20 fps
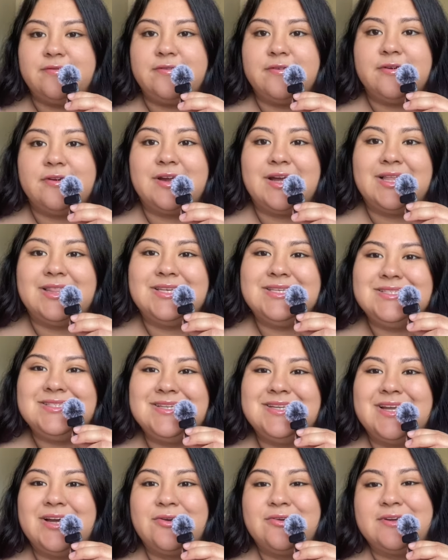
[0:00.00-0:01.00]
for at
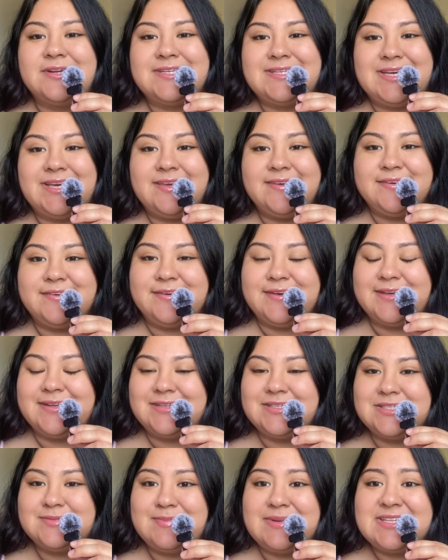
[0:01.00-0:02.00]
least an hour a day you
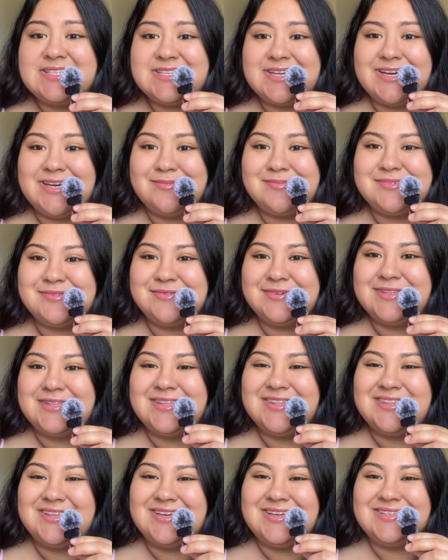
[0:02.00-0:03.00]
can spend time doing
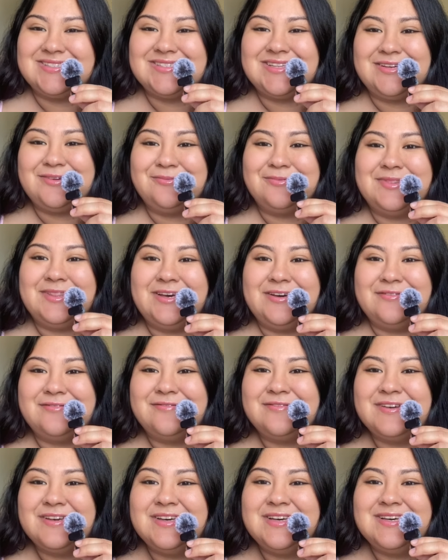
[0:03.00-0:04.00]
the things that you love,
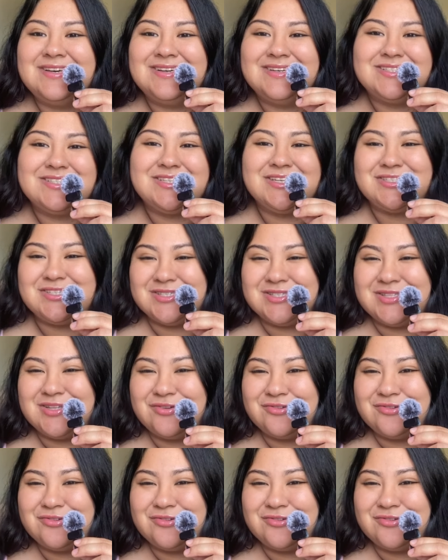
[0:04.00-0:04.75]
such as